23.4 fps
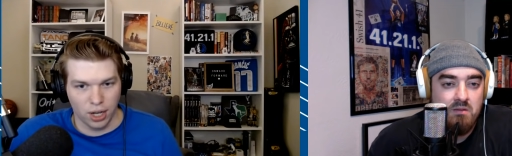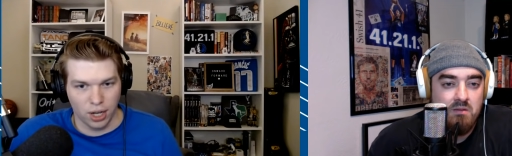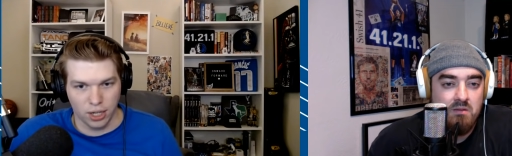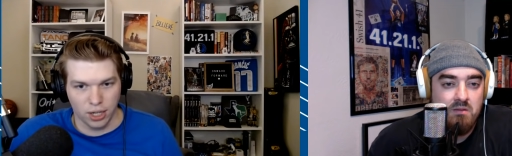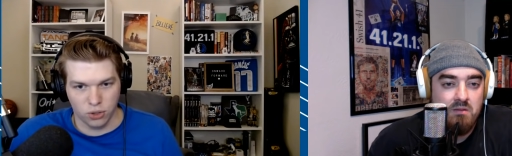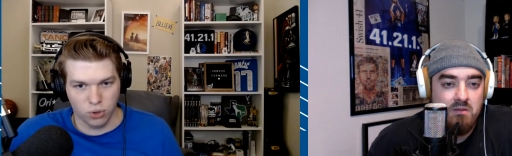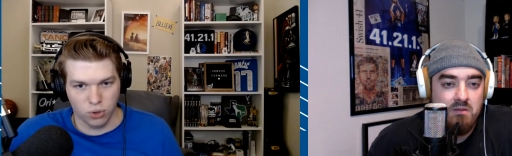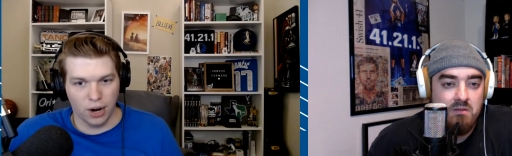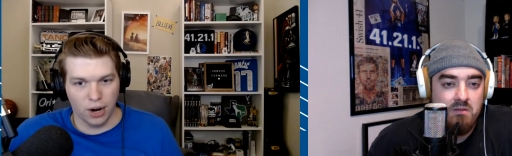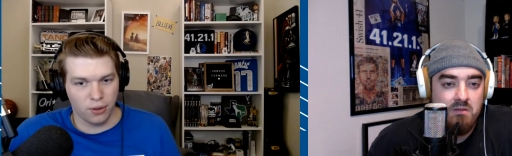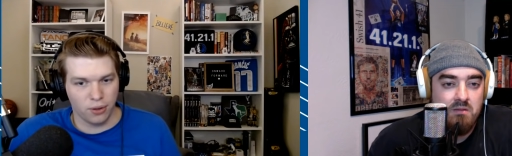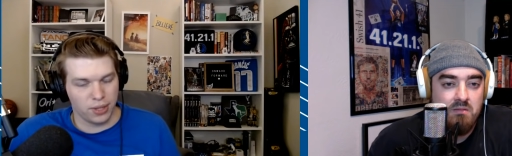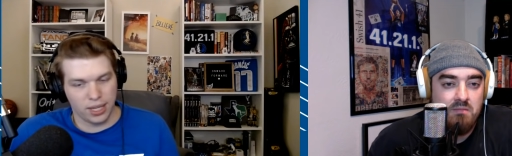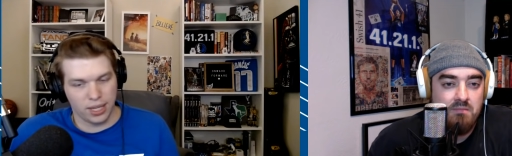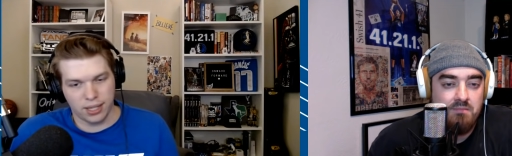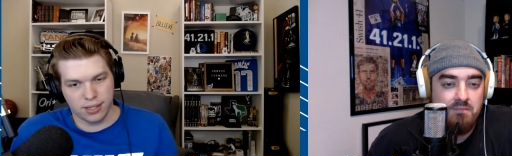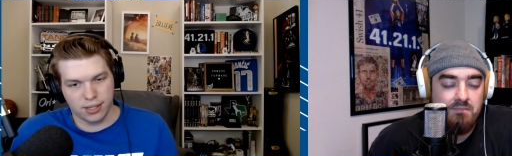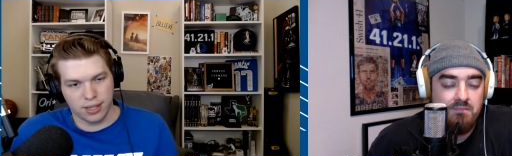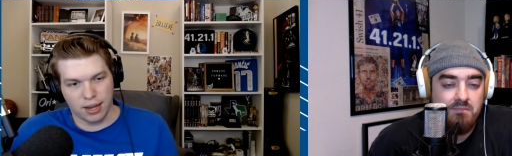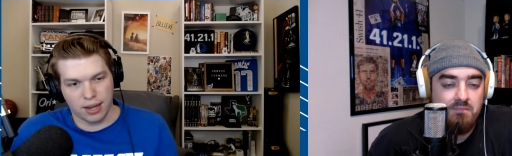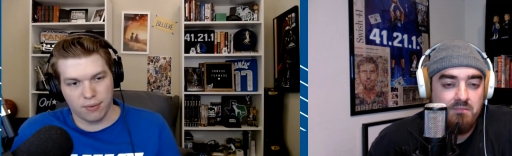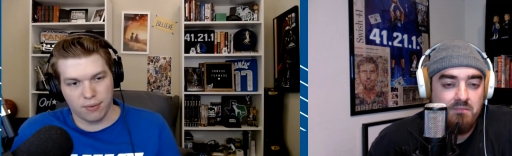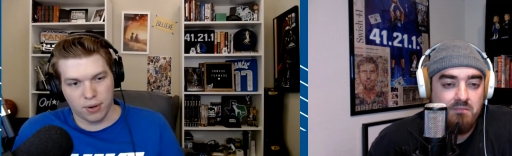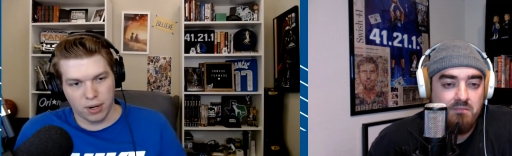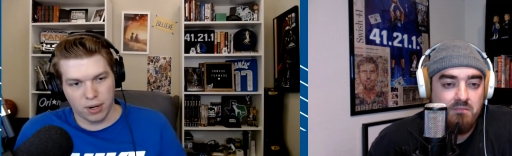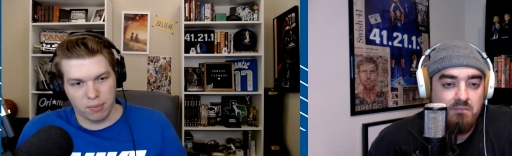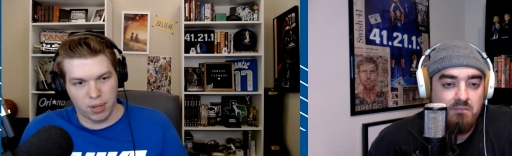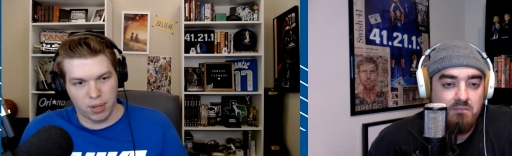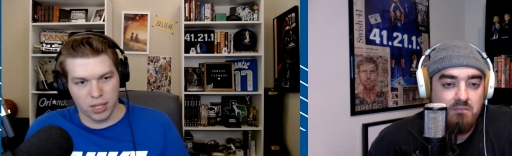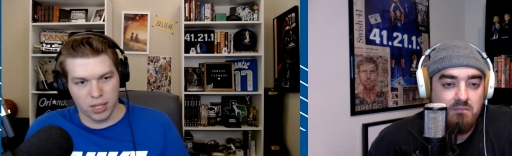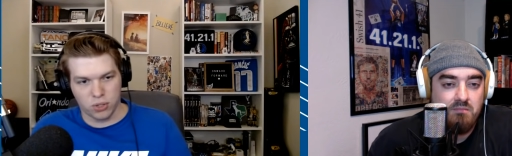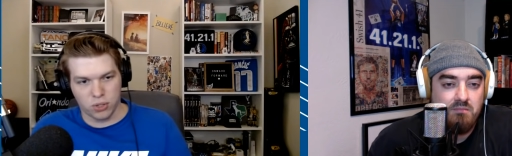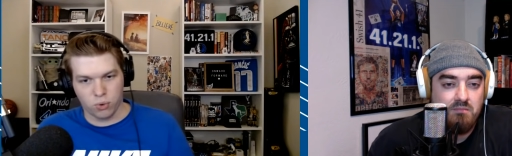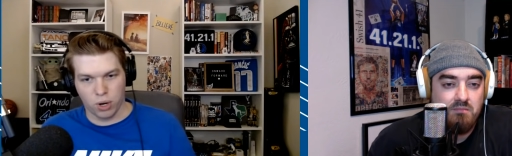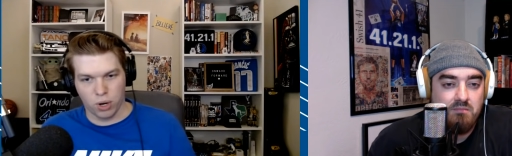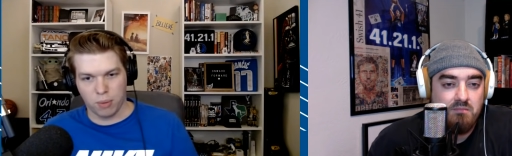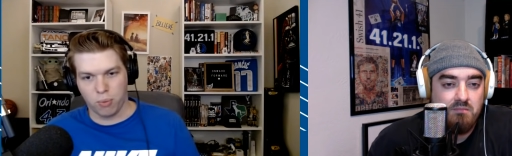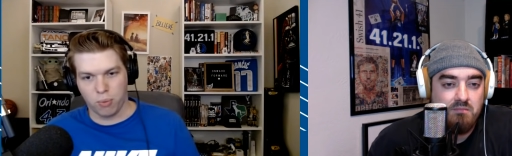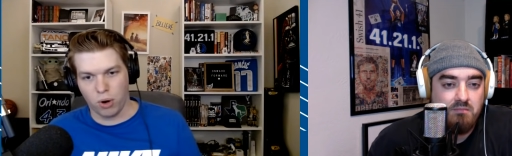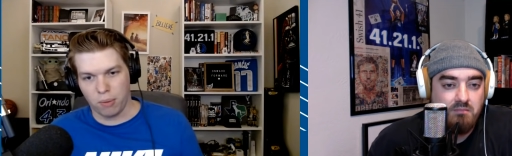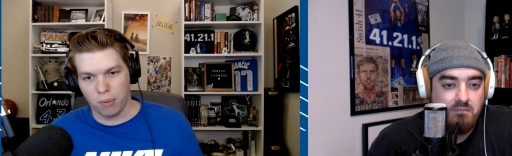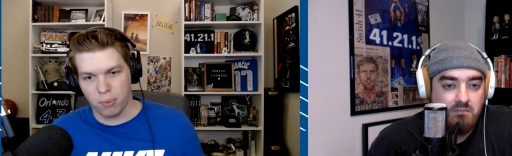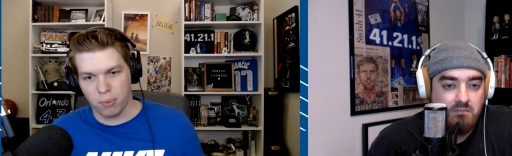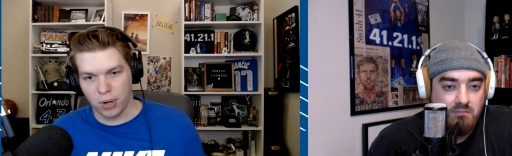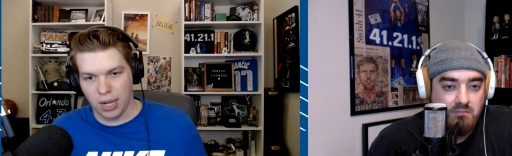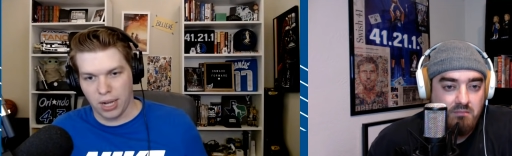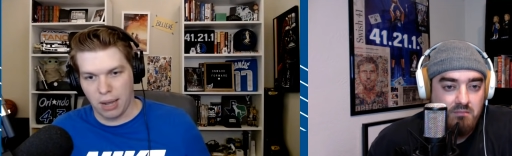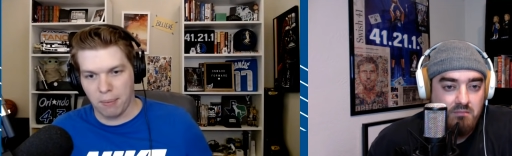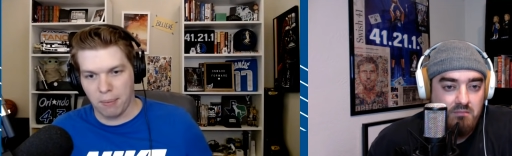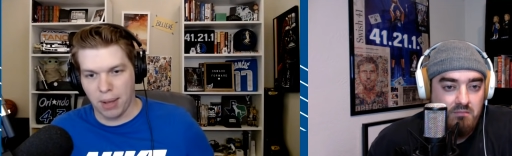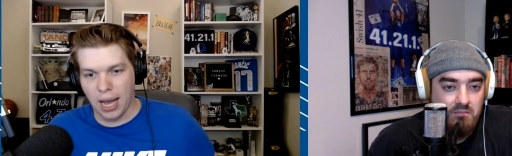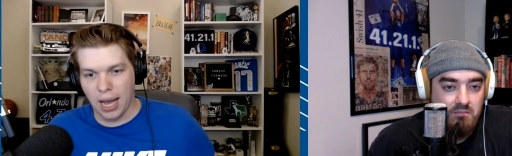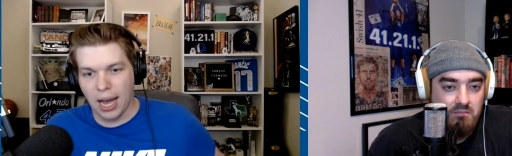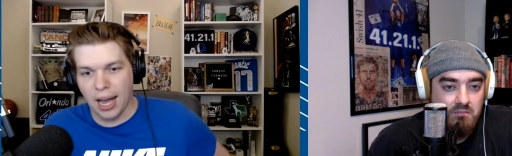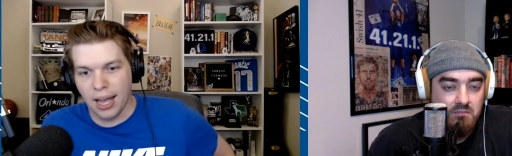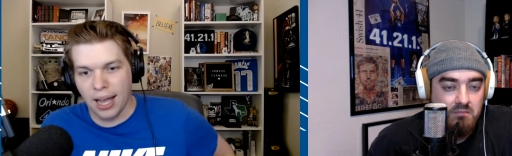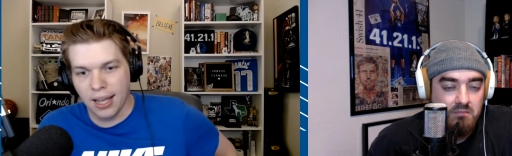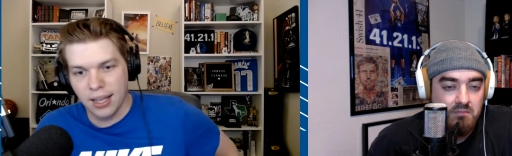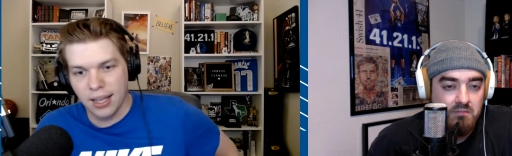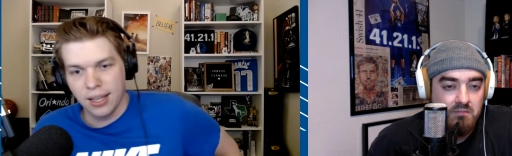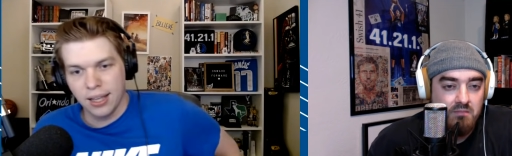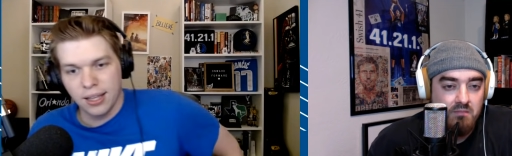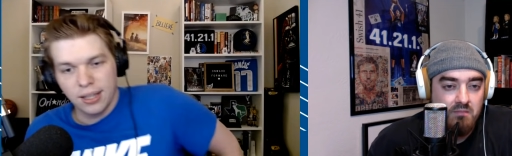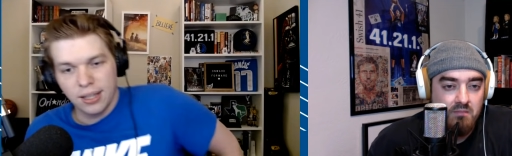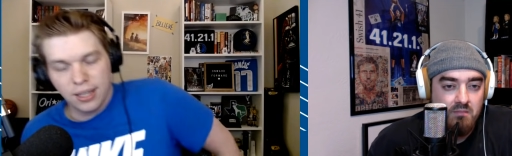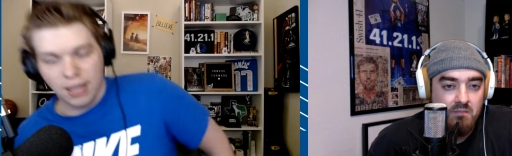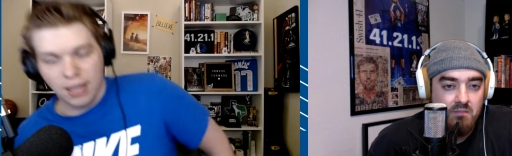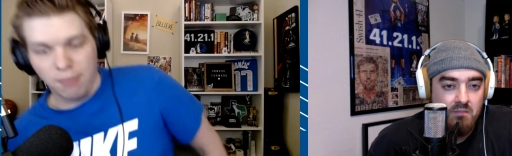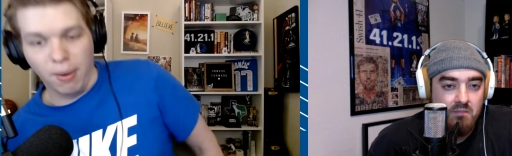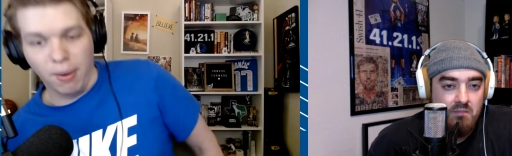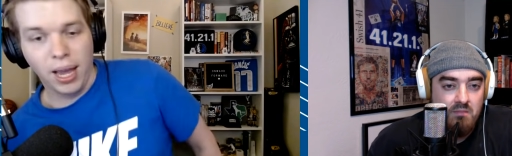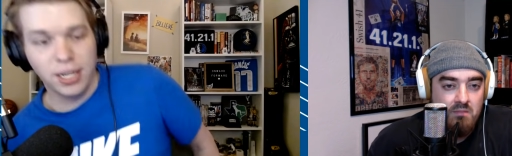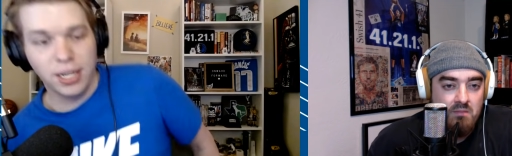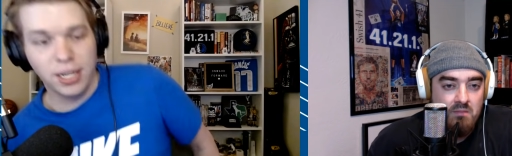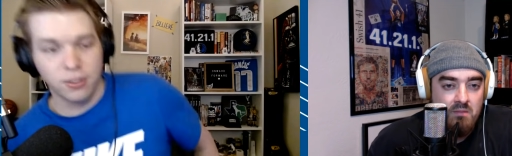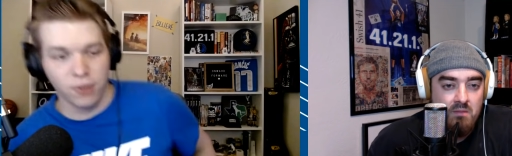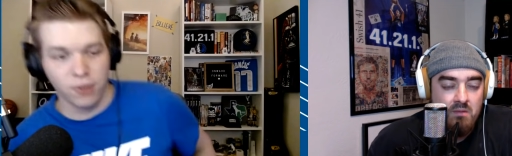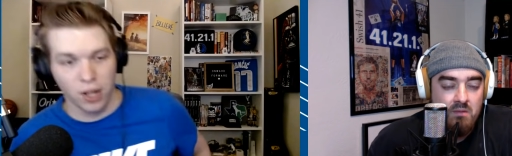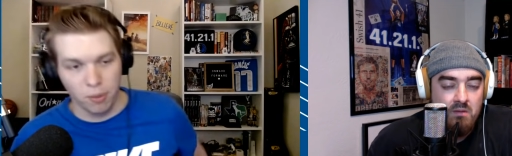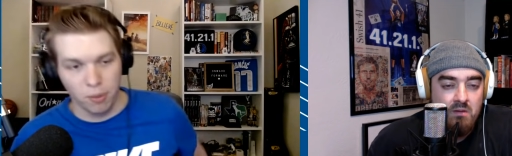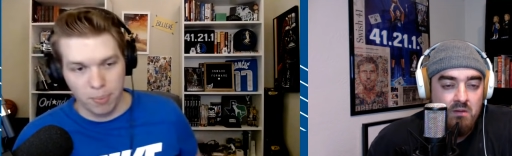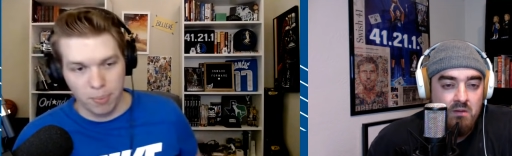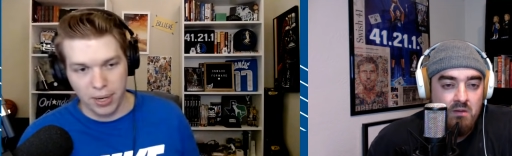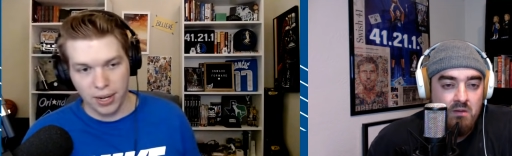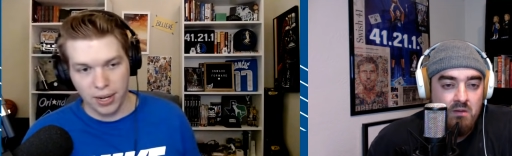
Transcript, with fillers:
Speaker 1: Like I don't think he's ever going to be a 20 point per game guy. He may develop into